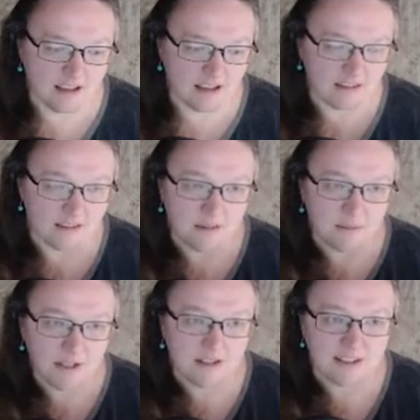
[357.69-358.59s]
the
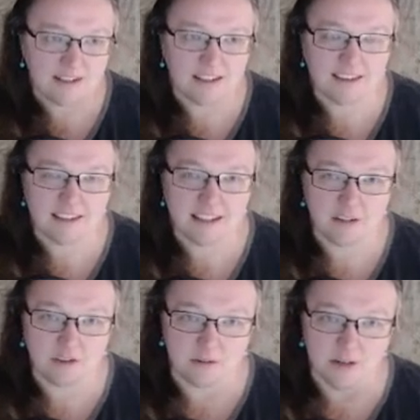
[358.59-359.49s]
men are like the thick
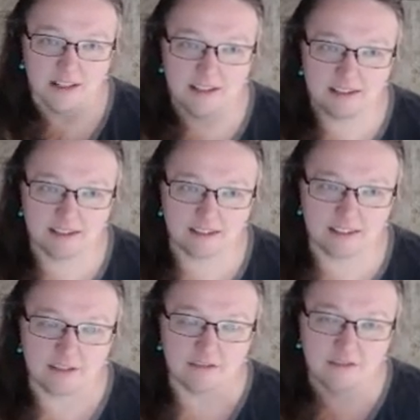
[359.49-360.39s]
threads
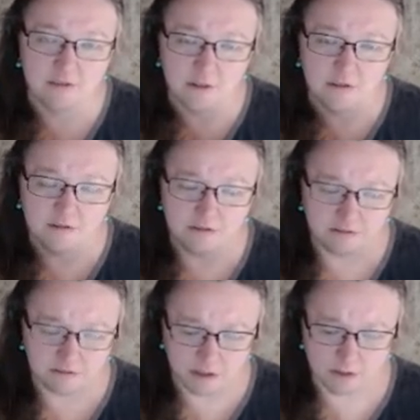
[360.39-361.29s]
that throat
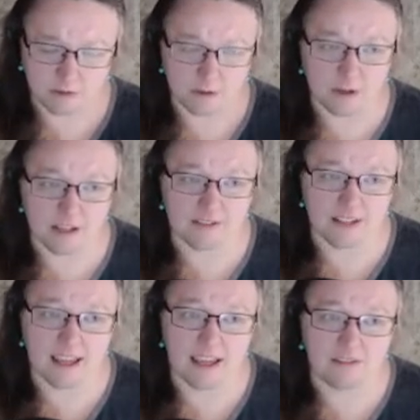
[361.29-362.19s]
flow through. You have to
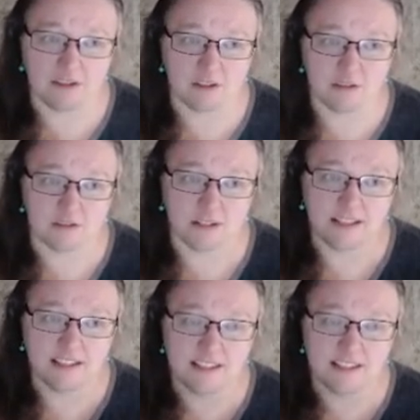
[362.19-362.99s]
have it to create these